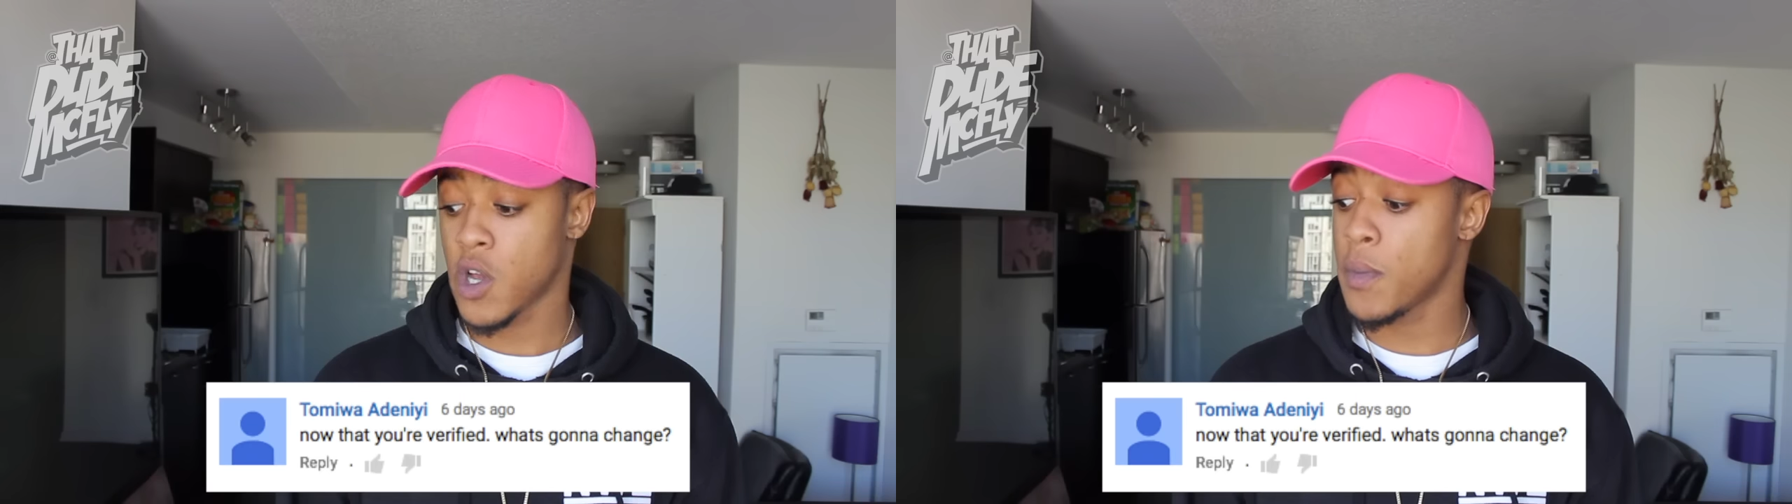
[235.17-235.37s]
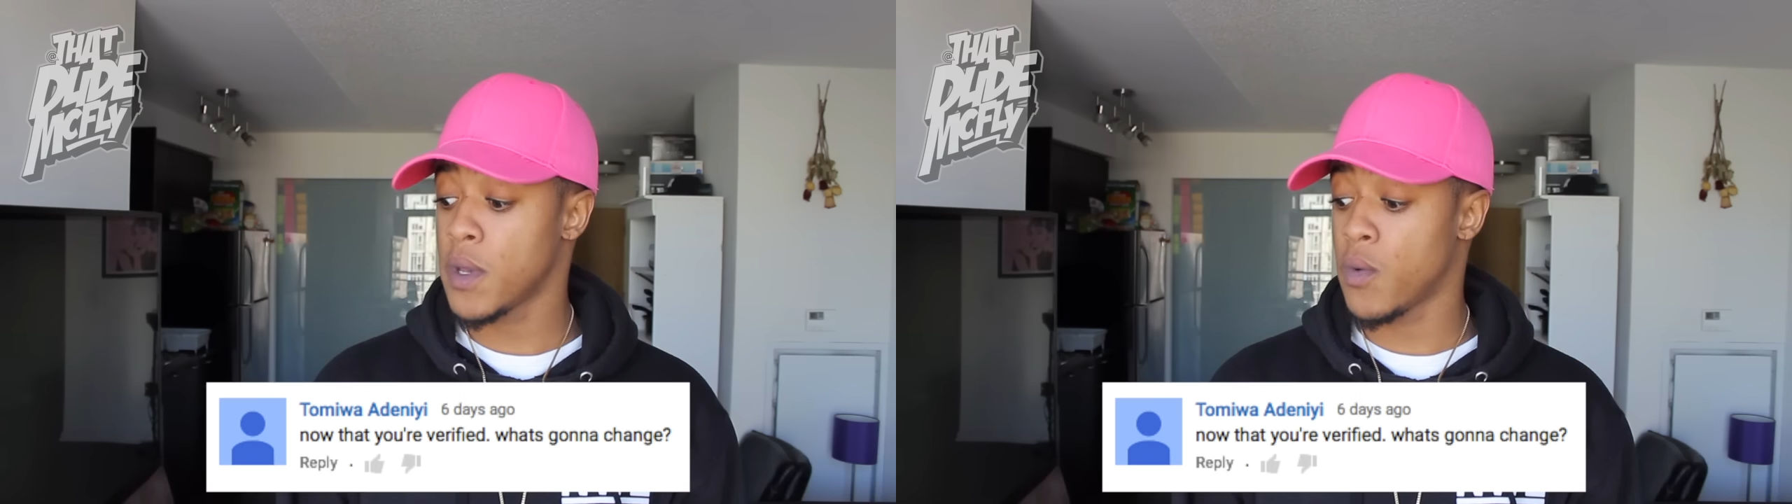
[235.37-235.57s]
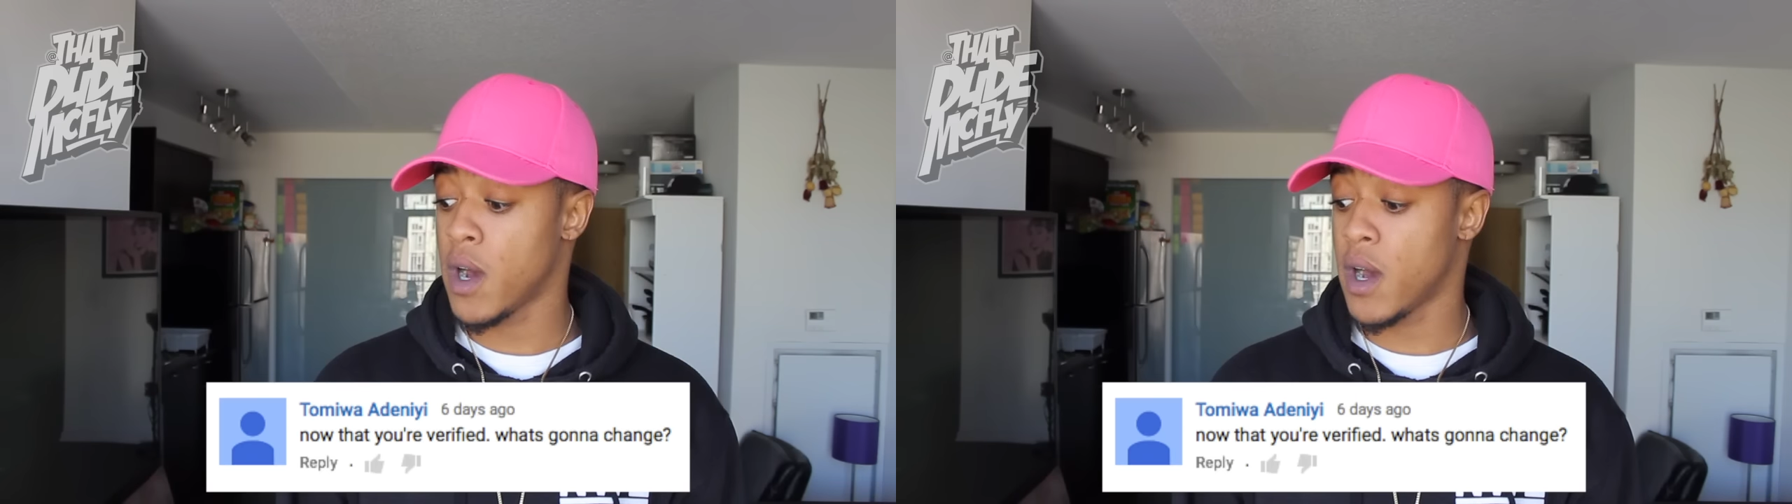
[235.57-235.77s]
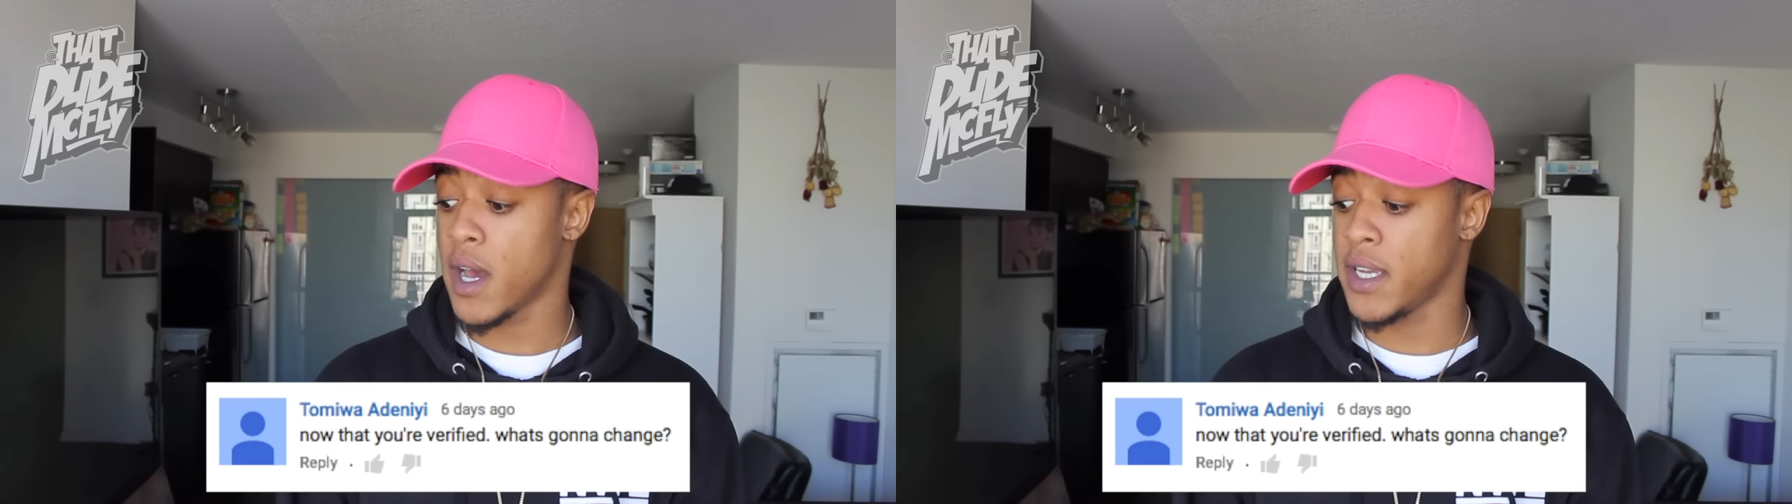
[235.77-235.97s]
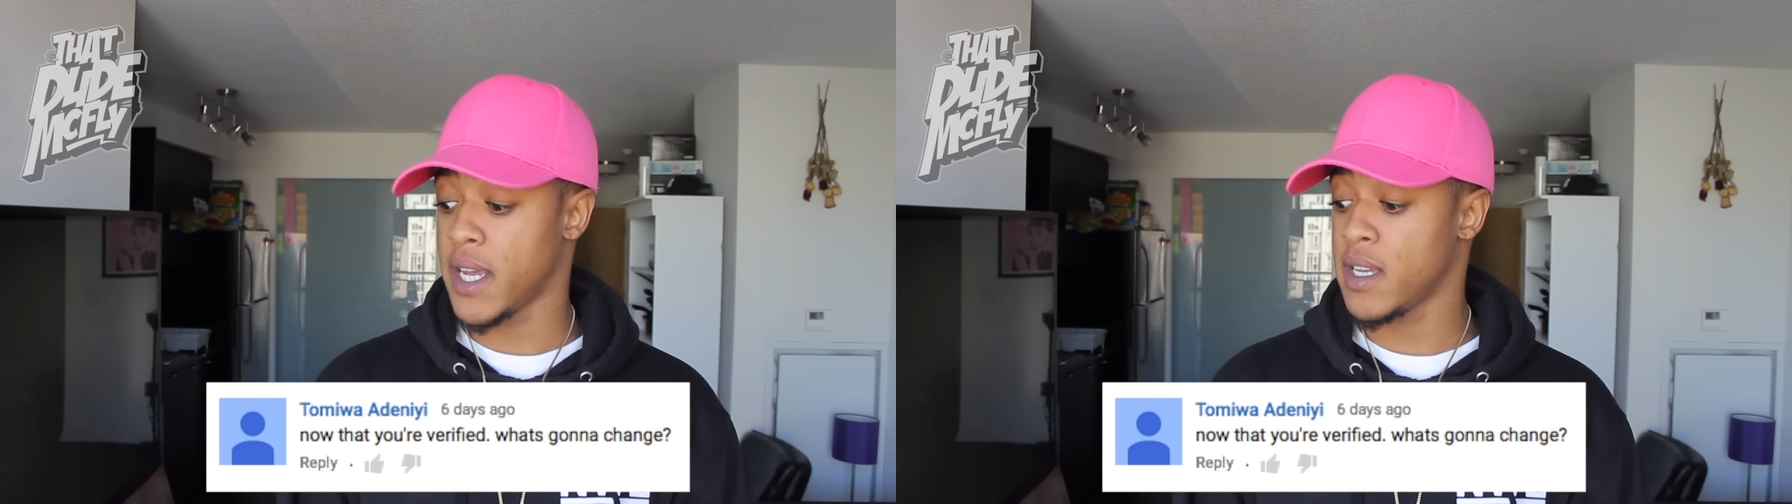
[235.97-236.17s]
Tomiwa
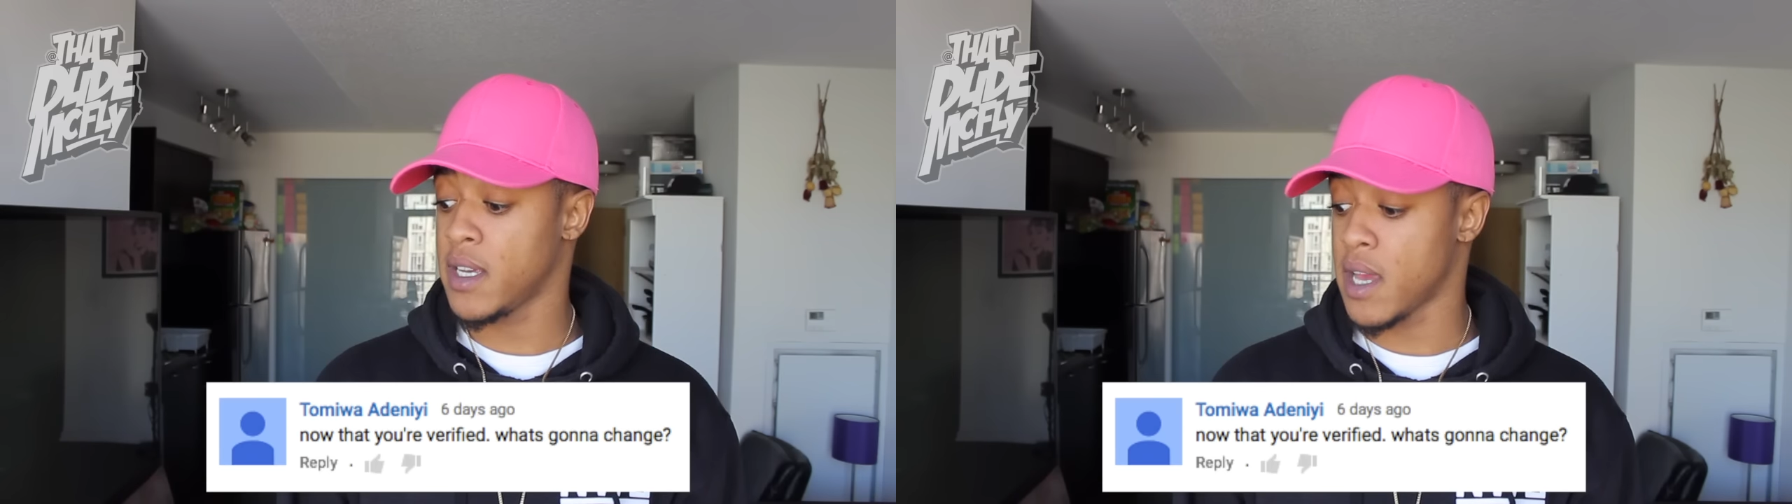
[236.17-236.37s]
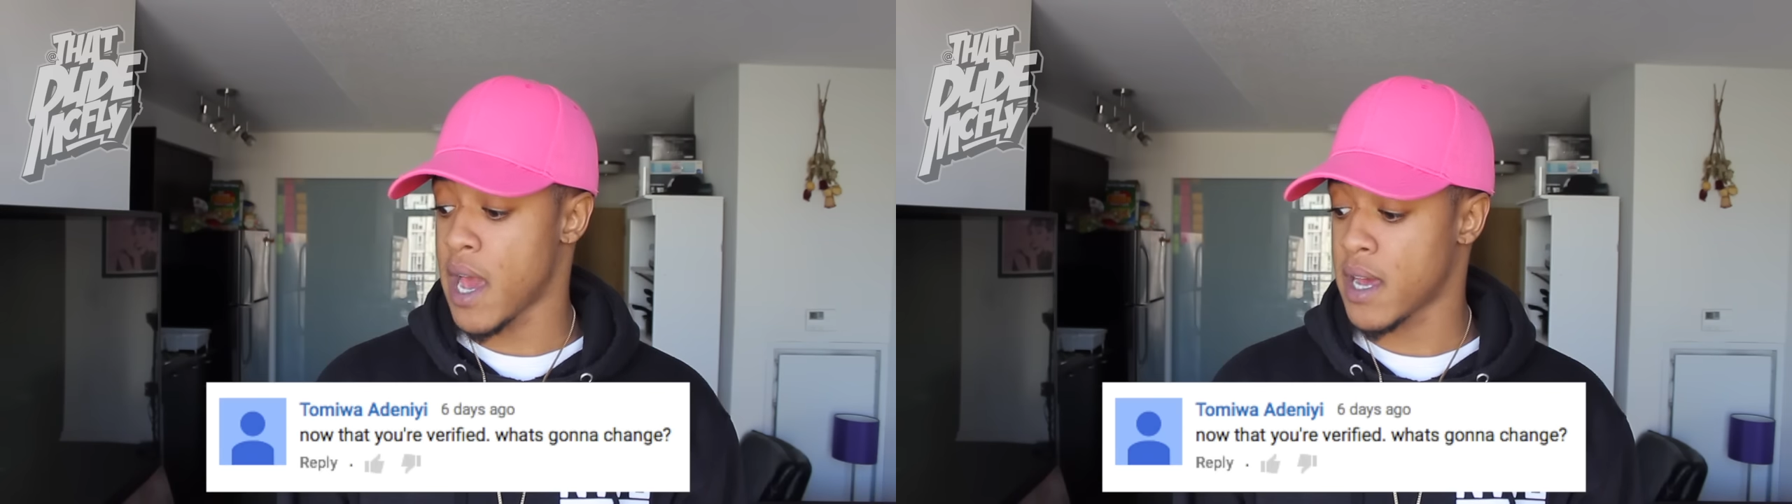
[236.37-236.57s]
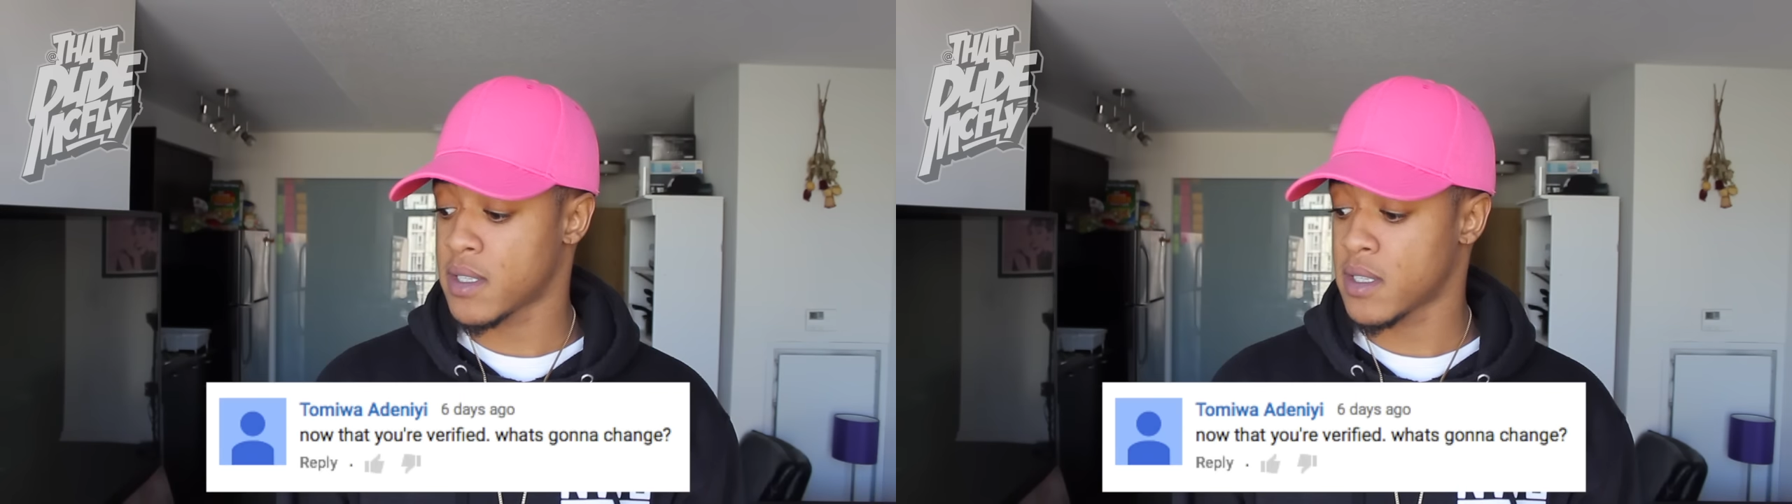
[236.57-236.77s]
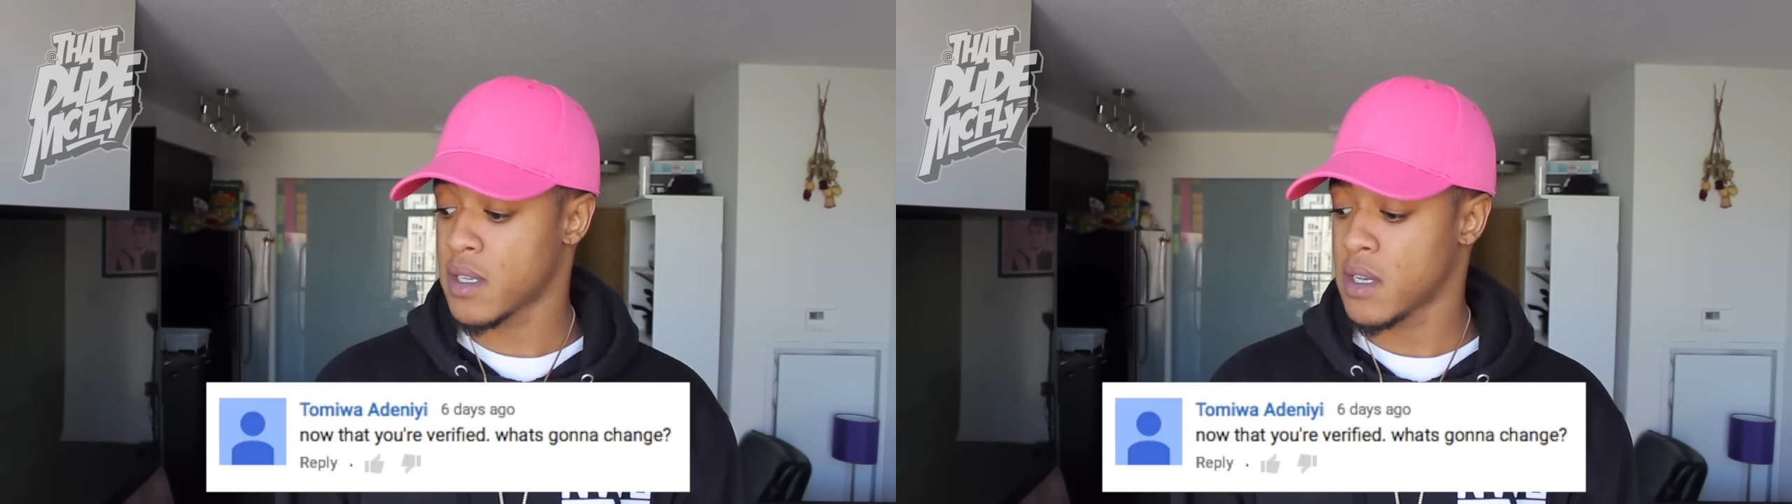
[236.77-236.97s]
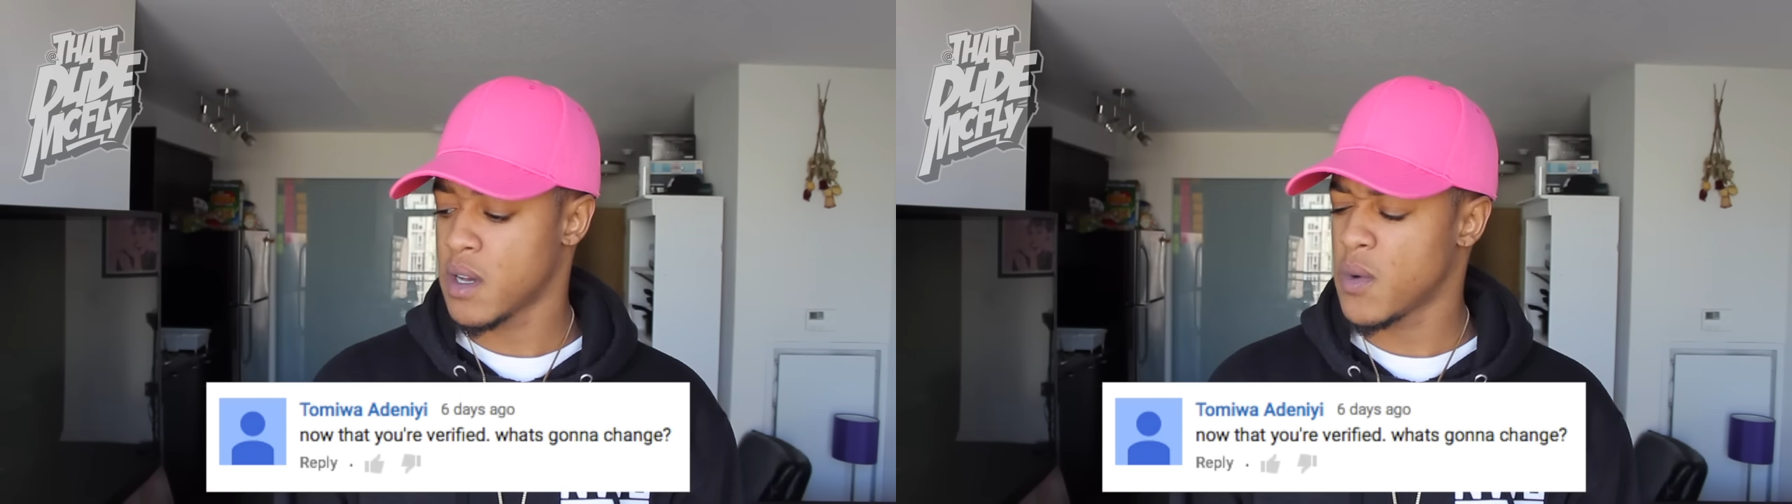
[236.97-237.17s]
Adeniyi asks,